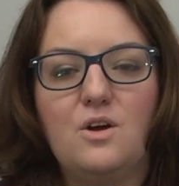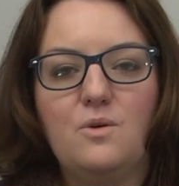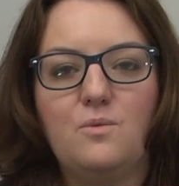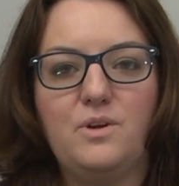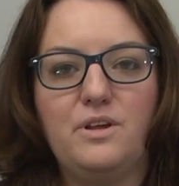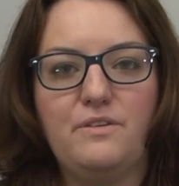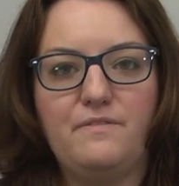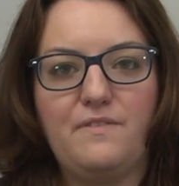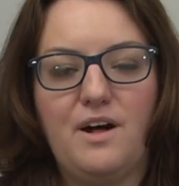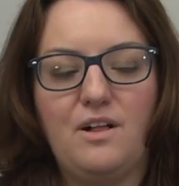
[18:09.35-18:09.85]

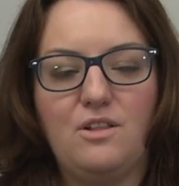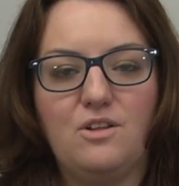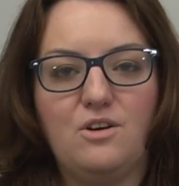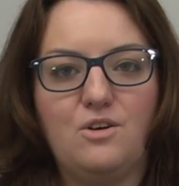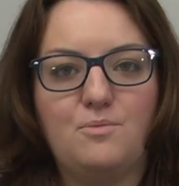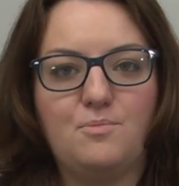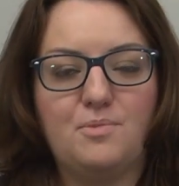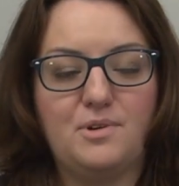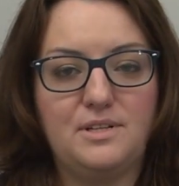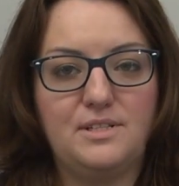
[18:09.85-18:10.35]
We
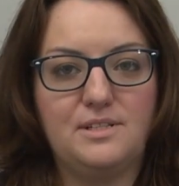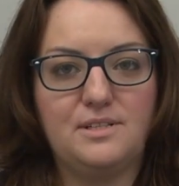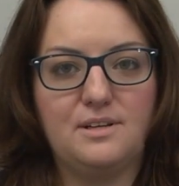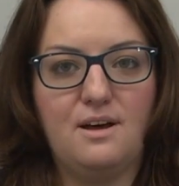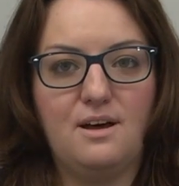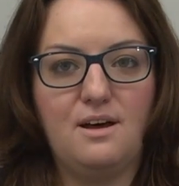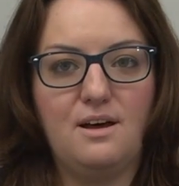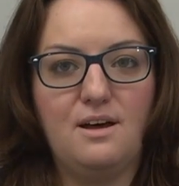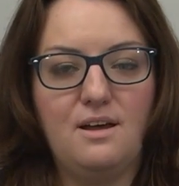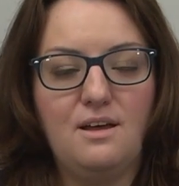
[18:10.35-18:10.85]
follow
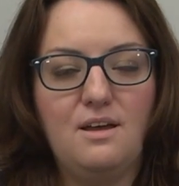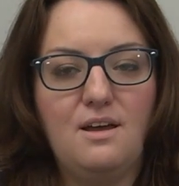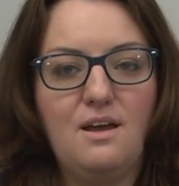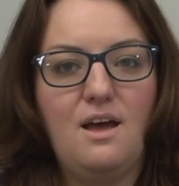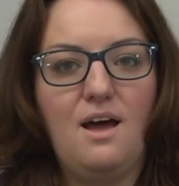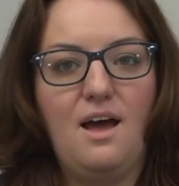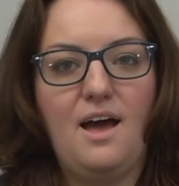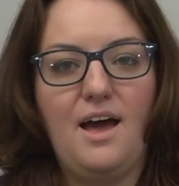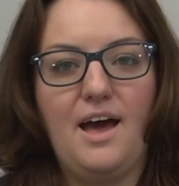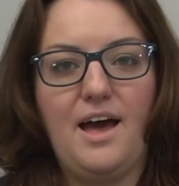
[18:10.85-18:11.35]
Priska,
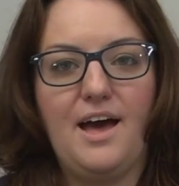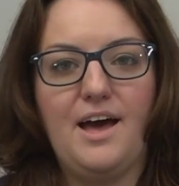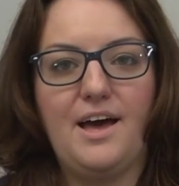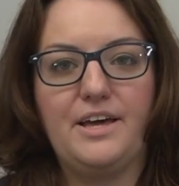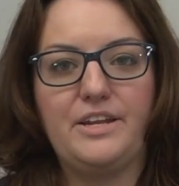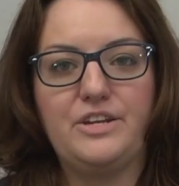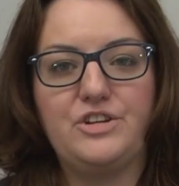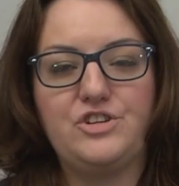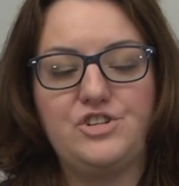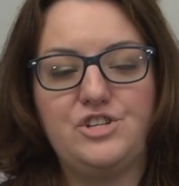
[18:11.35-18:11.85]

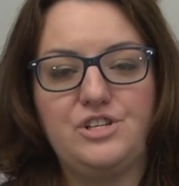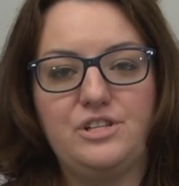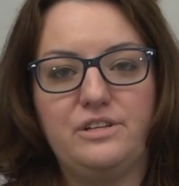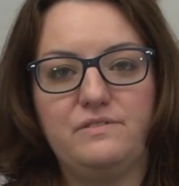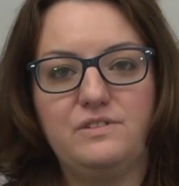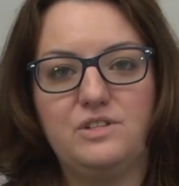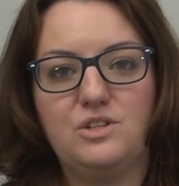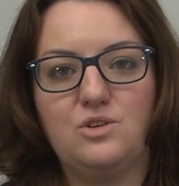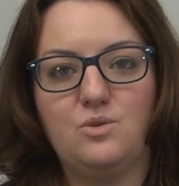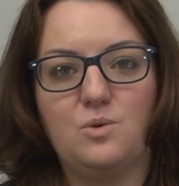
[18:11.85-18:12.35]
and she
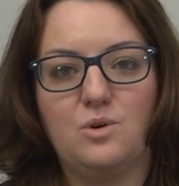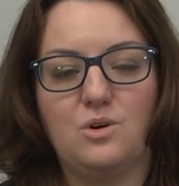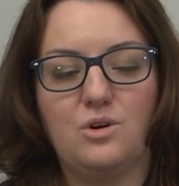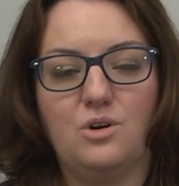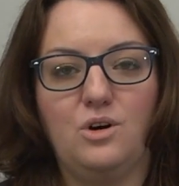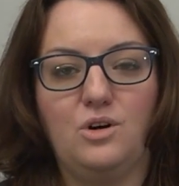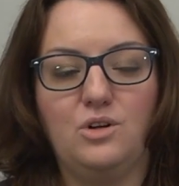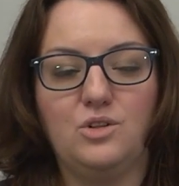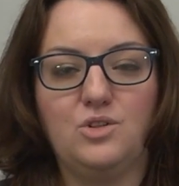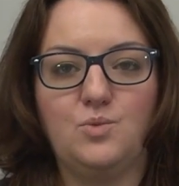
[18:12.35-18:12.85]
lives in a
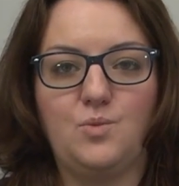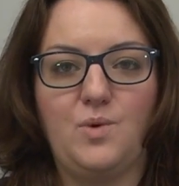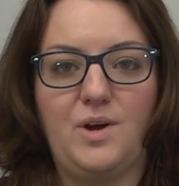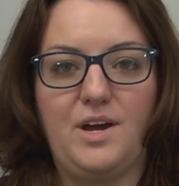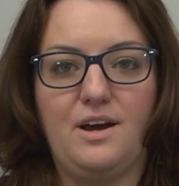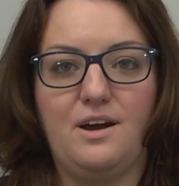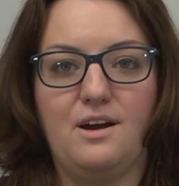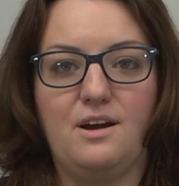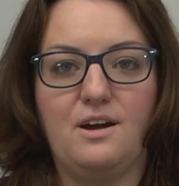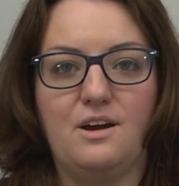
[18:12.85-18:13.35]
world
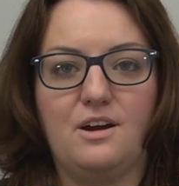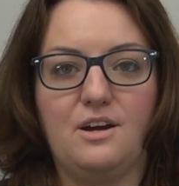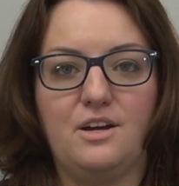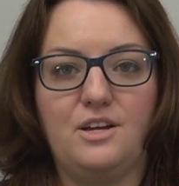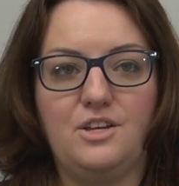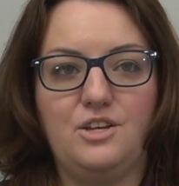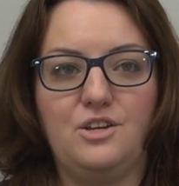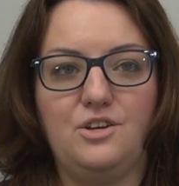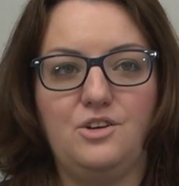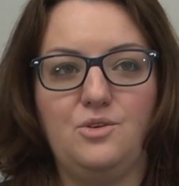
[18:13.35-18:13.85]

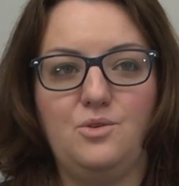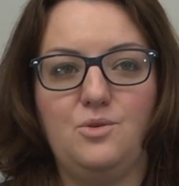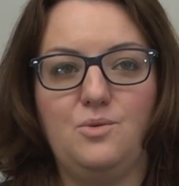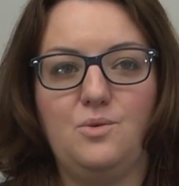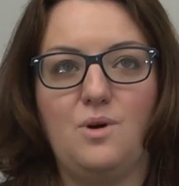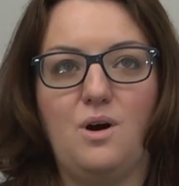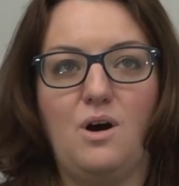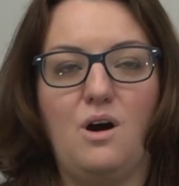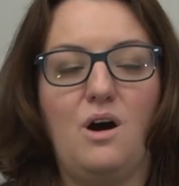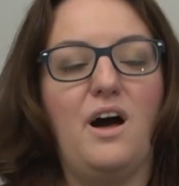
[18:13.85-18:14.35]
where
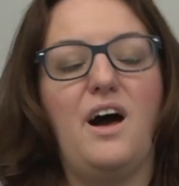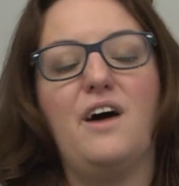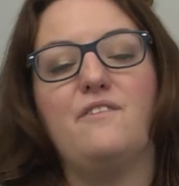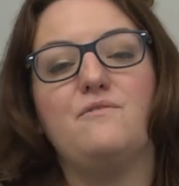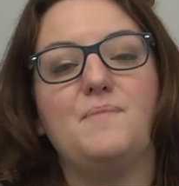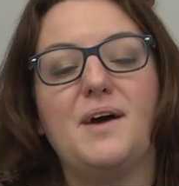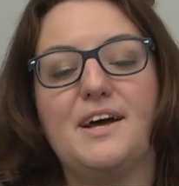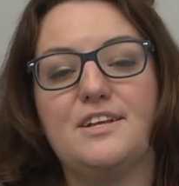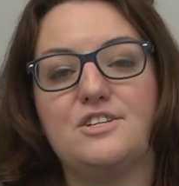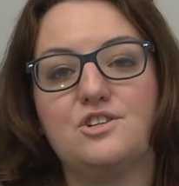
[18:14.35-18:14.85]
you
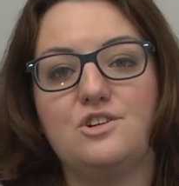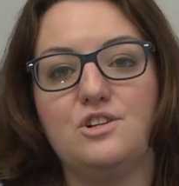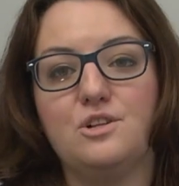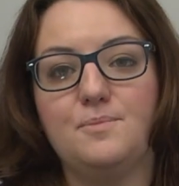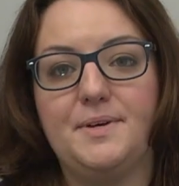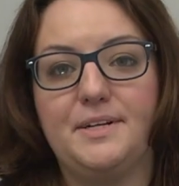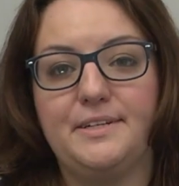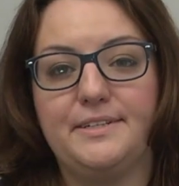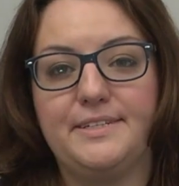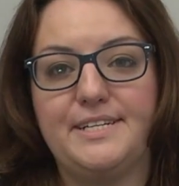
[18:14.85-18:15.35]
have magical
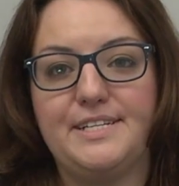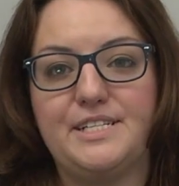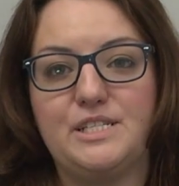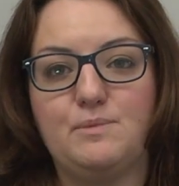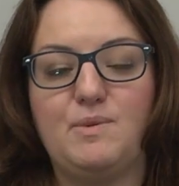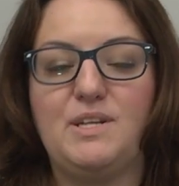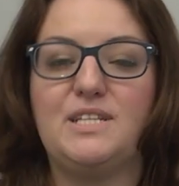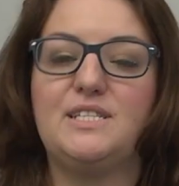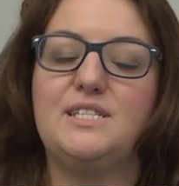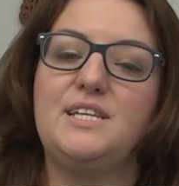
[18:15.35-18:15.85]

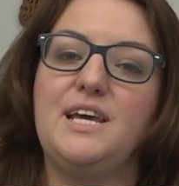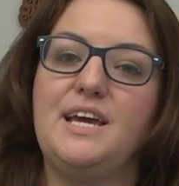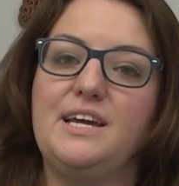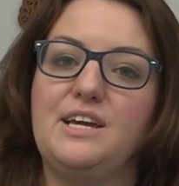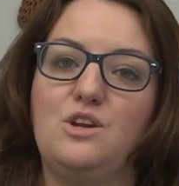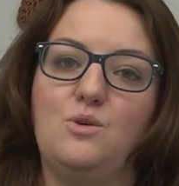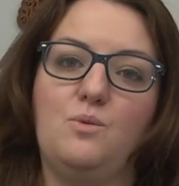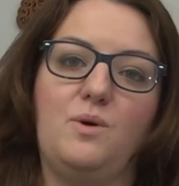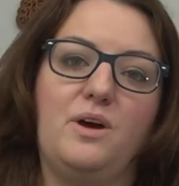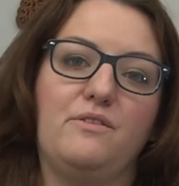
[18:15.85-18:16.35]
abilities, but it's
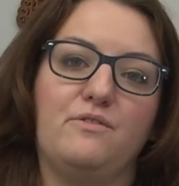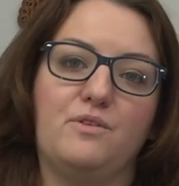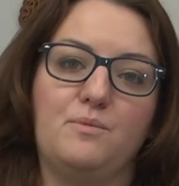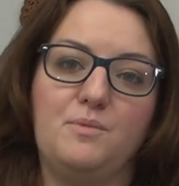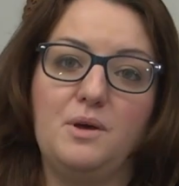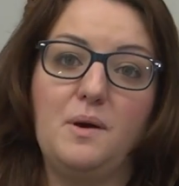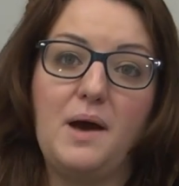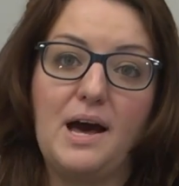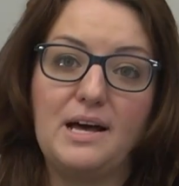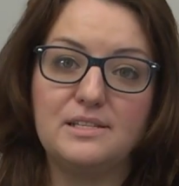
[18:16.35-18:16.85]
taken away from
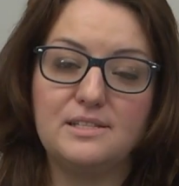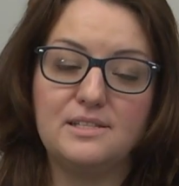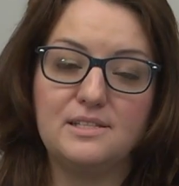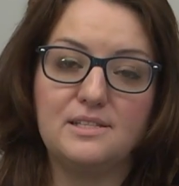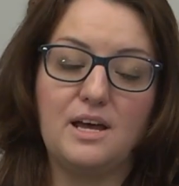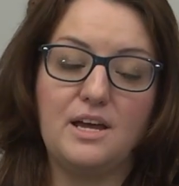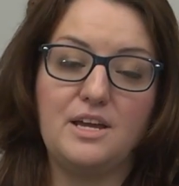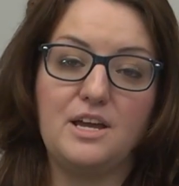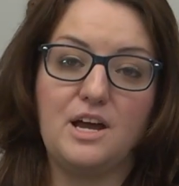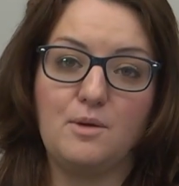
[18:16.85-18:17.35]
you
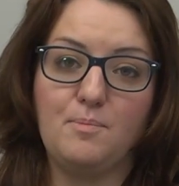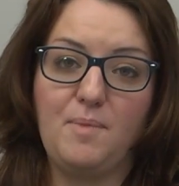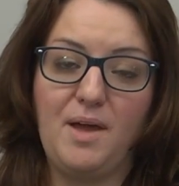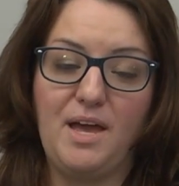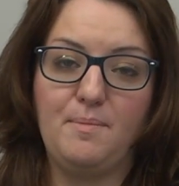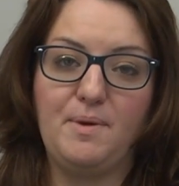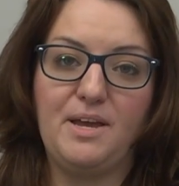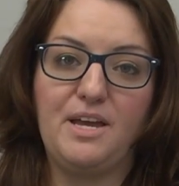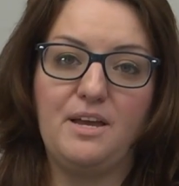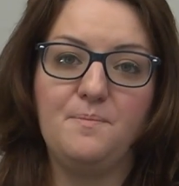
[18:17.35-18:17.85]
as a young
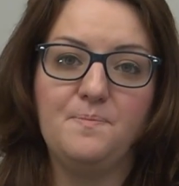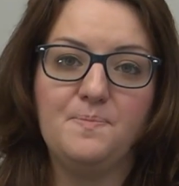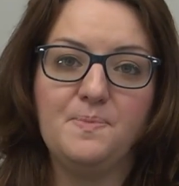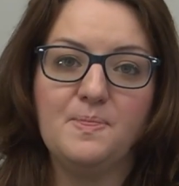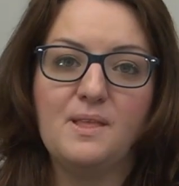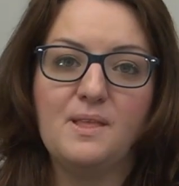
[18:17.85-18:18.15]
baby.